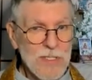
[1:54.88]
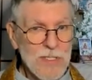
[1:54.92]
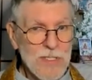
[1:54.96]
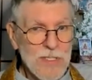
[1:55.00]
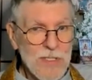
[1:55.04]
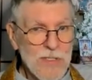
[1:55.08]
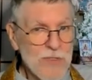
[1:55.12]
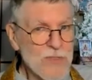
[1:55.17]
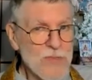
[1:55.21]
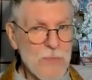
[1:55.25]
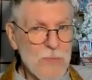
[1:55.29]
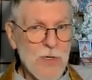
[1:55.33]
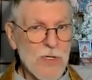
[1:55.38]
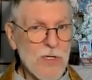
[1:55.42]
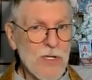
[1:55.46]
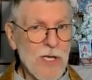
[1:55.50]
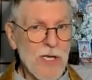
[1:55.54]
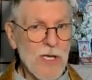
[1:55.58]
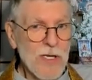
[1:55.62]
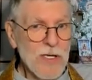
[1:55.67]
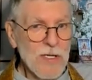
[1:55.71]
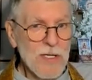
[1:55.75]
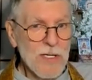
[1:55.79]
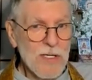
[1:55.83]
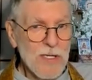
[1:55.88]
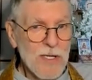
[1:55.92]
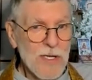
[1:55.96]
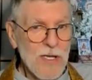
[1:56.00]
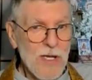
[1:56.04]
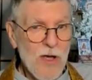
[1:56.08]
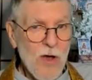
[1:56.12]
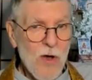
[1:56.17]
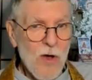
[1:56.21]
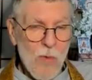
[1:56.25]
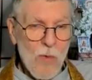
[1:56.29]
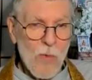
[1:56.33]
is Buddha,
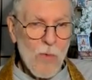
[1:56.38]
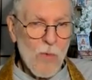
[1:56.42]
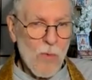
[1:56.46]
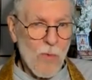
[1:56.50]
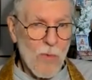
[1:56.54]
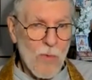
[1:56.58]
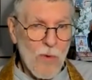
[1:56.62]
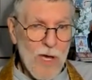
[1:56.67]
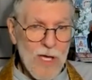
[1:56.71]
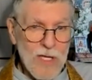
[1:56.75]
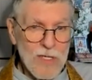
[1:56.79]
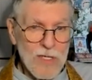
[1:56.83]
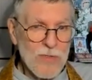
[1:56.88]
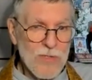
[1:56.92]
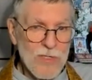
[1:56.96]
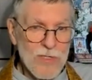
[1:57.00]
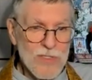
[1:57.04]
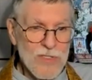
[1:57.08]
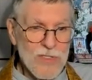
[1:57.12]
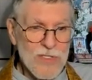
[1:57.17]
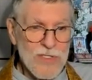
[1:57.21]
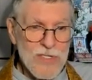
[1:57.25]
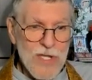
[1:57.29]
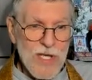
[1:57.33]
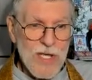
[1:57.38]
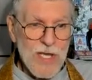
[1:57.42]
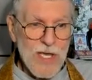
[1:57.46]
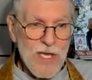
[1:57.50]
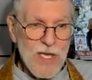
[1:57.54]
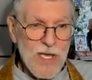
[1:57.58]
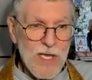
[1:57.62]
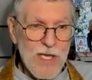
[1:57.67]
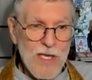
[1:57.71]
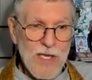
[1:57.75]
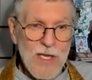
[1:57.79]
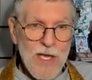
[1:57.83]
or I could
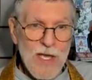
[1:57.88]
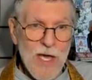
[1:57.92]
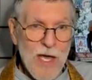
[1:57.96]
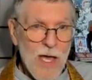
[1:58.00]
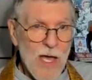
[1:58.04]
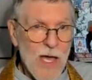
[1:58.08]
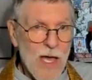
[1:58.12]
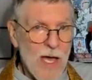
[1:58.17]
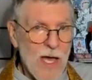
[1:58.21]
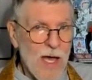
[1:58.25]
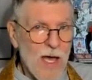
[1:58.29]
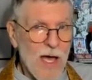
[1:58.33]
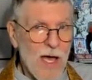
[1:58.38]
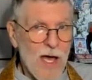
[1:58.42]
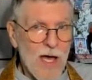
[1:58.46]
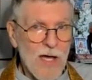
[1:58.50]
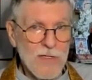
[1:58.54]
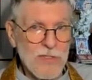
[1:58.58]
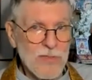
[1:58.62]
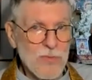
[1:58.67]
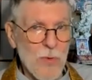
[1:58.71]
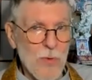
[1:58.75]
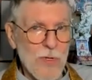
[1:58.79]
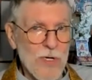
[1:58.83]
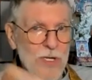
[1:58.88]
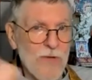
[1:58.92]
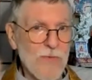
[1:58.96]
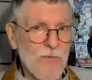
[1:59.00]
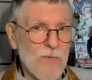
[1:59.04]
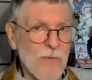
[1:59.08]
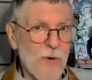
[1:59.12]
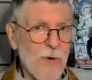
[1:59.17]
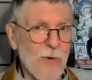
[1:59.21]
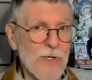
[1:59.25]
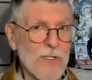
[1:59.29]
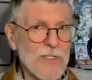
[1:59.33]
say a
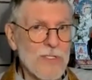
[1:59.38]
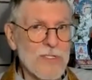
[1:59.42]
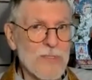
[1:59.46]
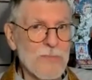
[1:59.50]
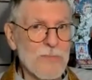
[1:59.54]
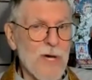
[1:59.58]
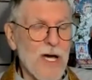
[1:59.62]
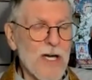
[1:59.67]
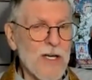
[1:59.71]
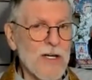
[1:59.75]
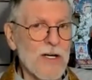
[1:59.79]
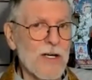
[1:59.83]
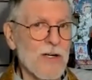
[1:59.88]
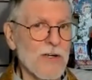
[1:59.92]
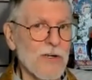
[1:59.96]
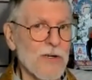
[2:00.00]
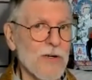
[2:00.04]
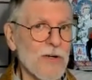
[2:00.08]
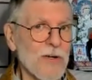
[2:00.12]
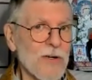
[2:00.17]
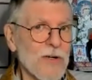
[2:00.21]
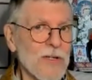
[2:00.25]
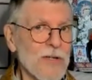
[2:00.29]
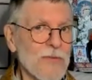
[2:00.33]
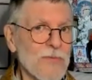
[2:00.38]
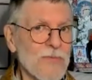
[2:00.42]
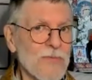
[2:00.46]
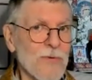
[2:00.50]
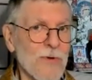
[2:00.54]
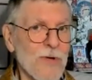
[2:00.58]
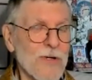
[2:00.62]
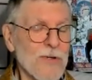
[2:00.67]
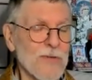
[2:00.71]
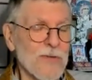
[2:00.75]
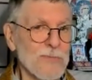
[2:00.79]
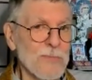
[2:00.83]
24 inch monitor in
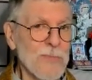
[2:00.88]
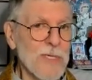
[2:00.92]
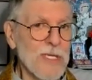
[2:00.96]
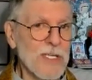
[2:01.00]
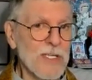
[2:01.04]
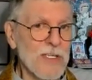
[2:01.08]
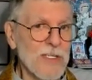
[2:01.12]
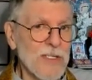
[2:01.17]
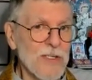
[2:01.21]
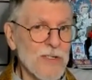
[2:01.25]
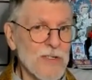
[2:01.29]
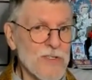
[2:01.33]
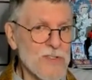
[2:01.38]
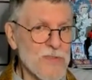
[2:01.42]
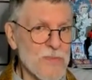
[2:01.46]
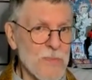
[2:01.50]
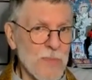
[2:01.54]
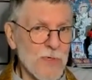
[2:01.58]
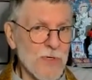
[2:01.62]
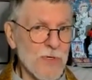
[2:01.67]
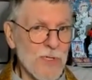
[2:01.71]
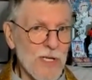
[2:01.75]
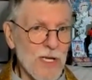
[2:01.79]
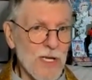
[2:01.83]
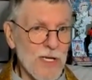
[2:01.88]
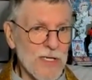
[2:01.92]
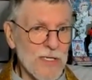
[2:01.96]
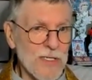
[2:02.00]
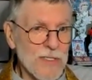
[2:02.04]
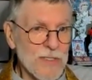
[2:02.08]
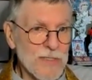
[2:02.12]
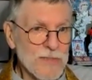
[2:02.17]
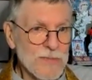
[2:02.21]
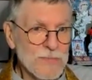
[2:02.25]
front of me is Buddha.